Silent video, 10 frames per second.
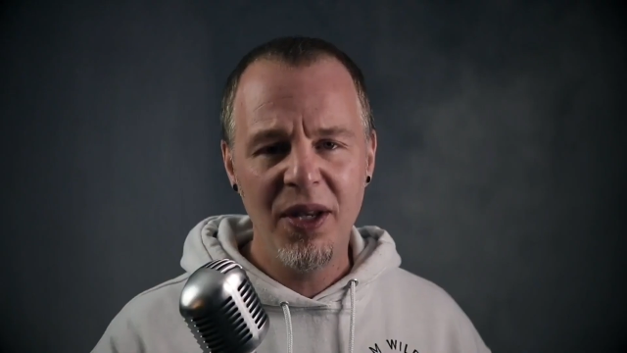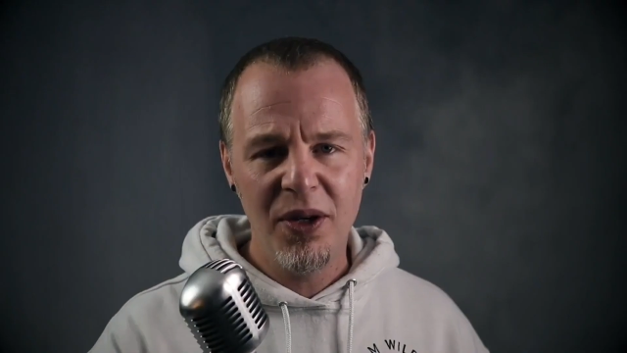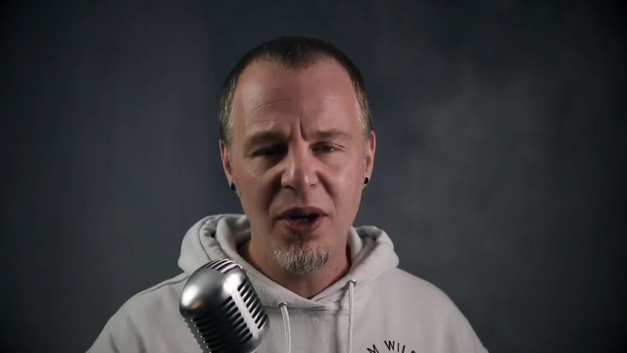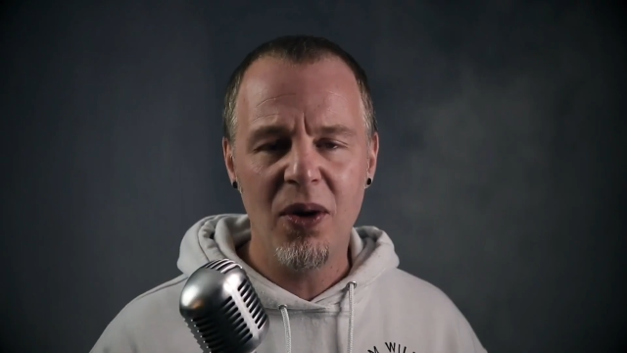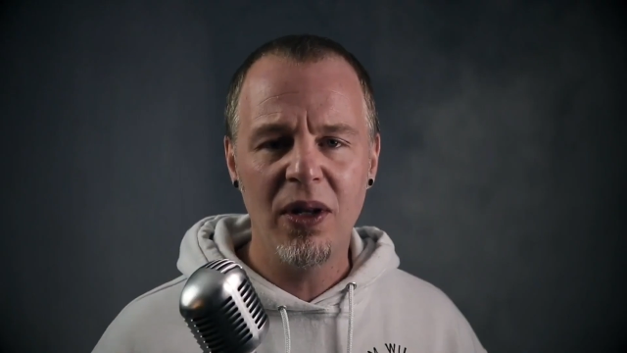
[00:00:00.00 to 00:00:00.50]
and
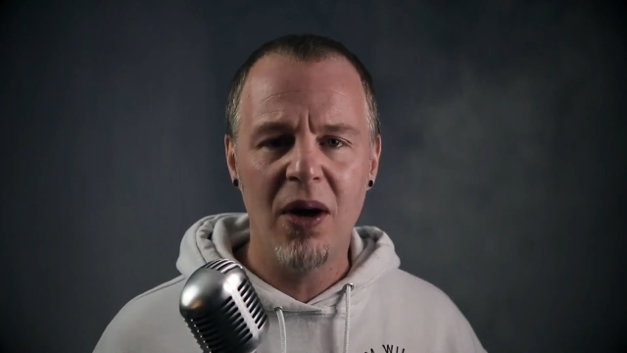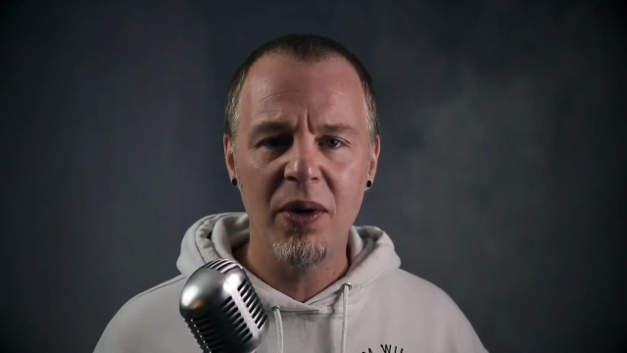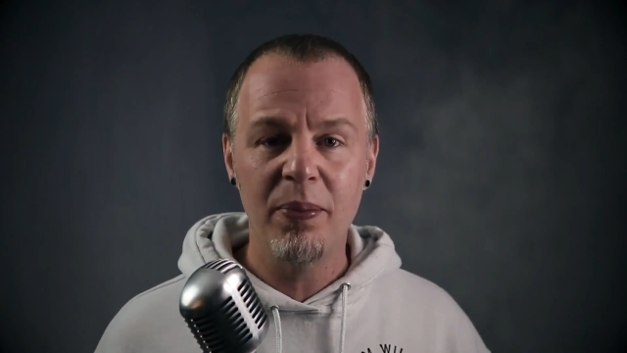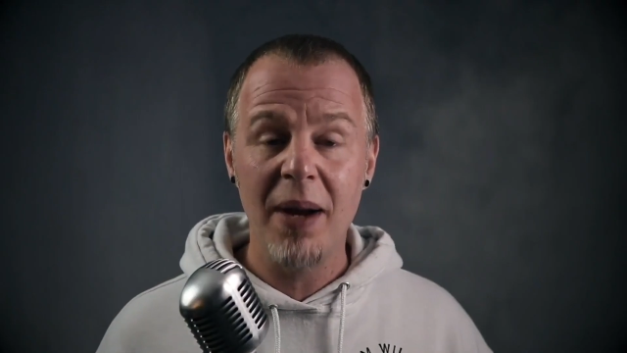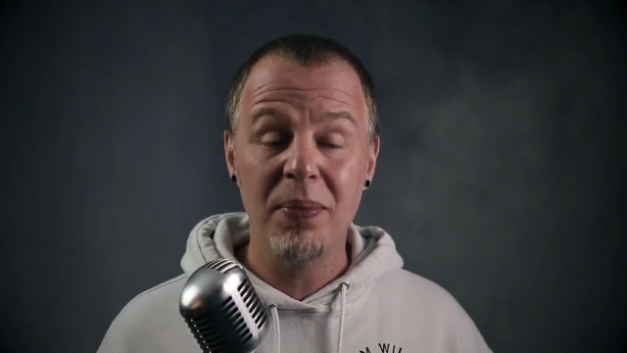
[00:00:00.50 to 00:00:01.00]
you can go
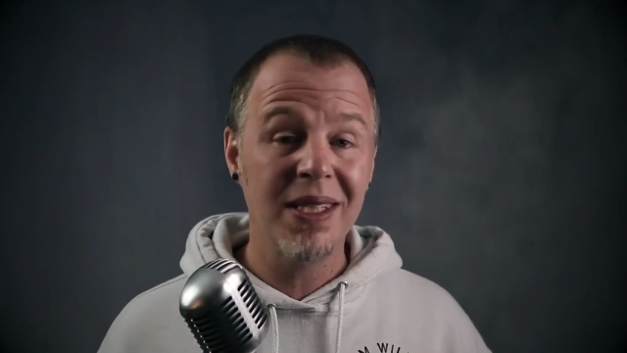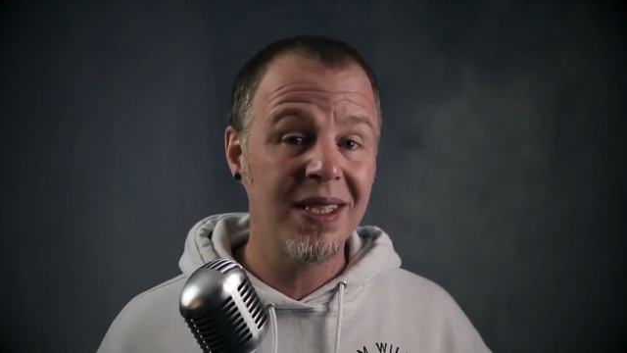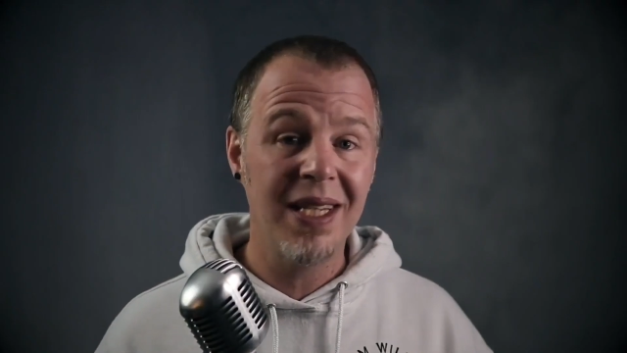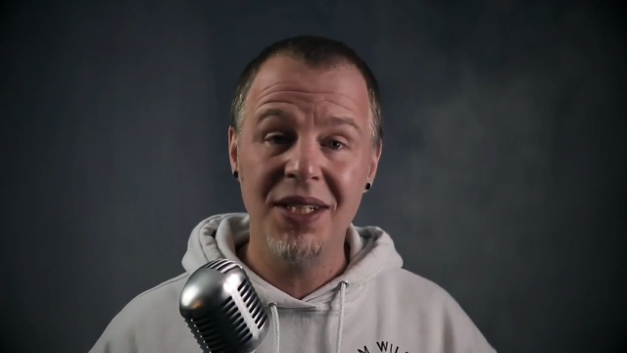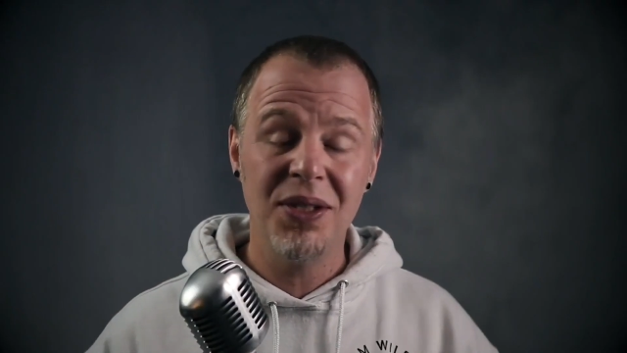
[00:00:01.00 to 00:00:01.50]
along with my
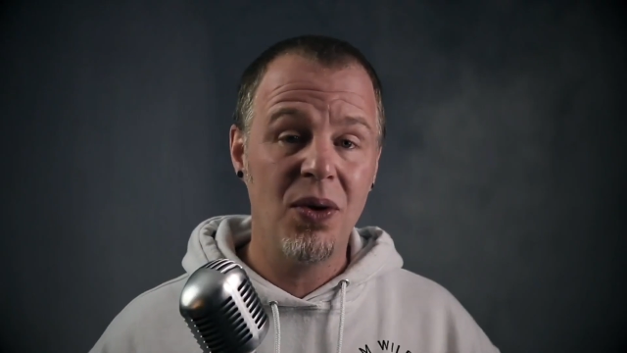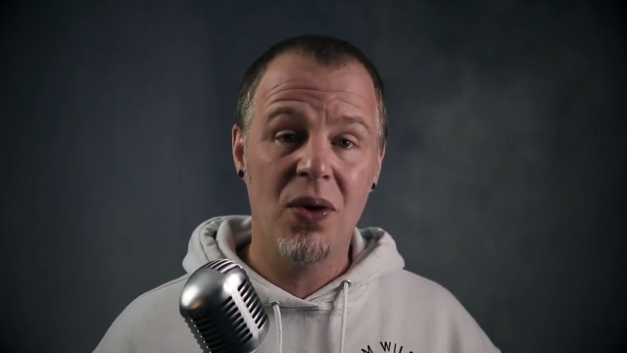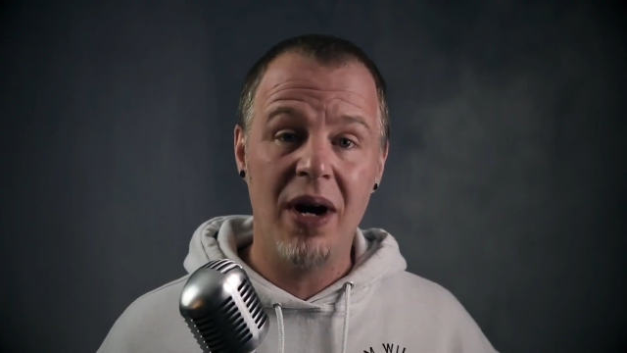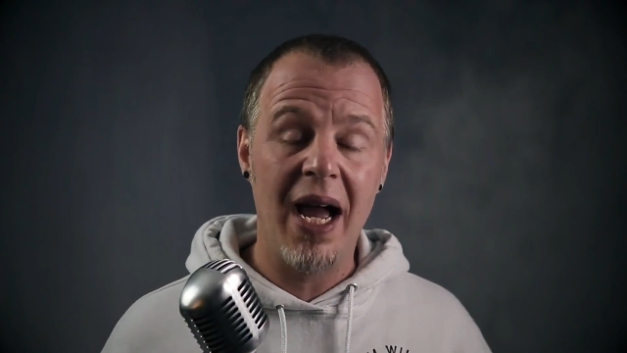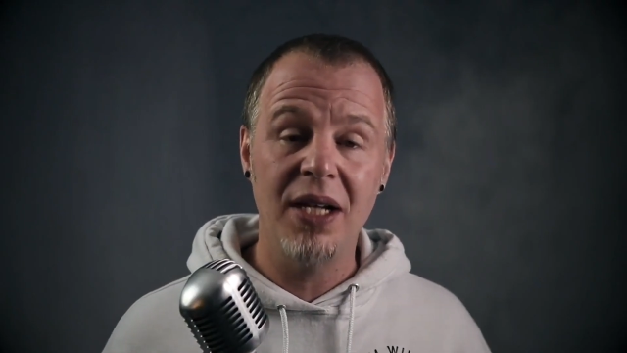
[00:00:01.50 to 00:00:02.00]
presentation
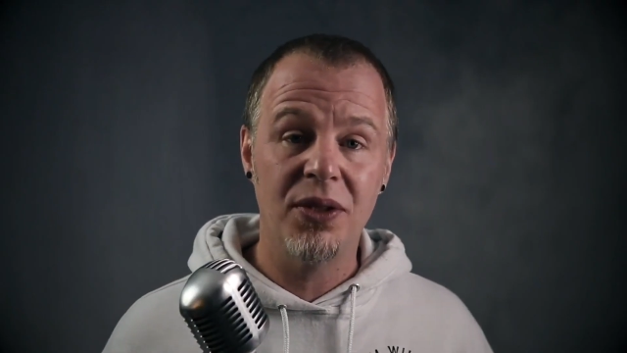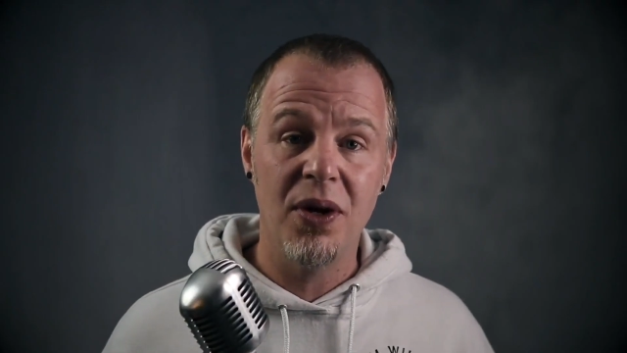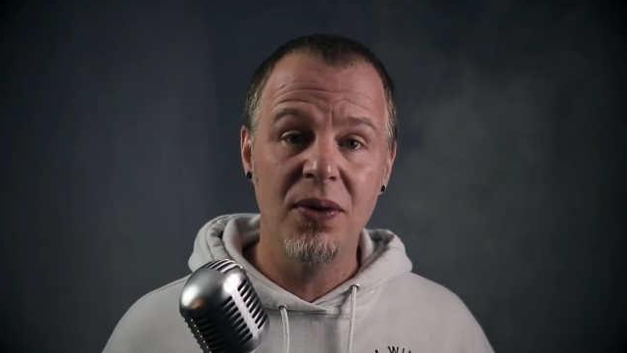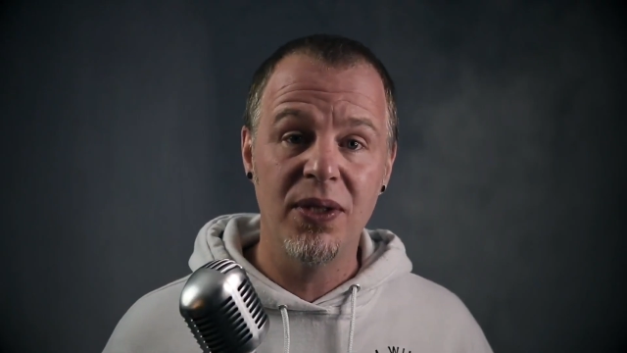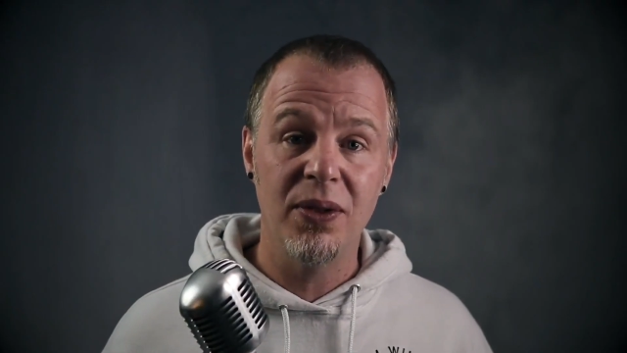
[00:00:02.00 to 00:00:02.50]
or add
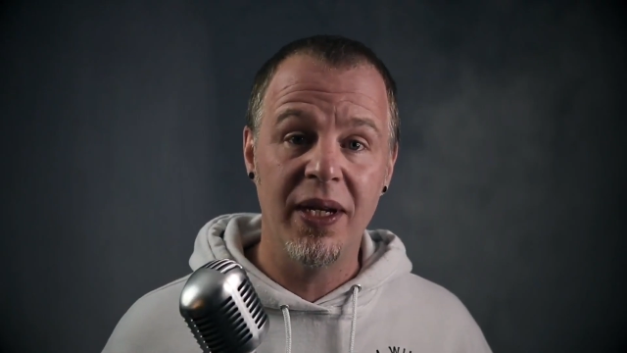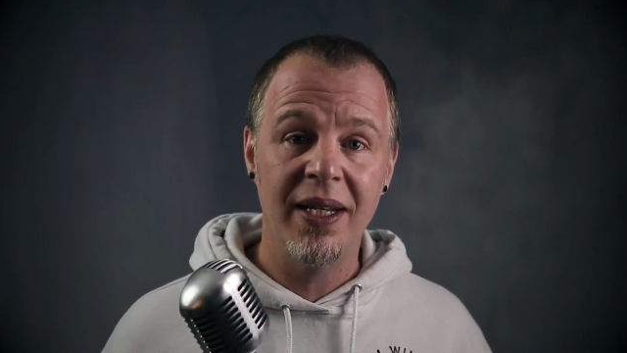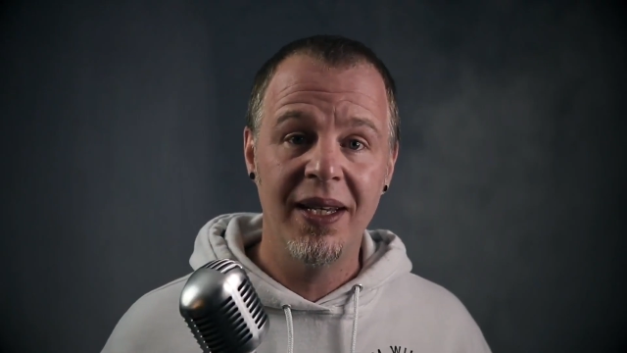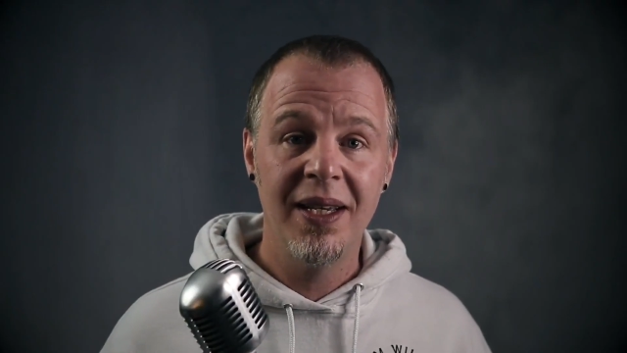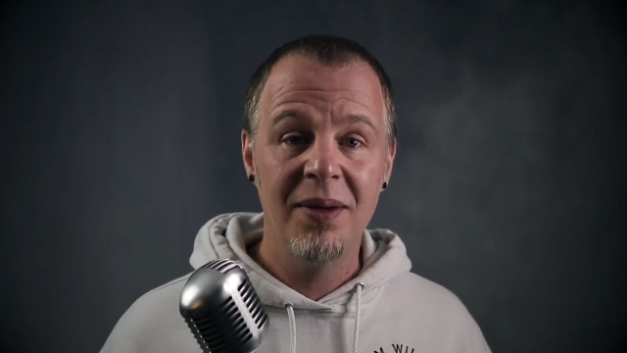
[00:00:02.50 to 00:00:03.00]
your own to it,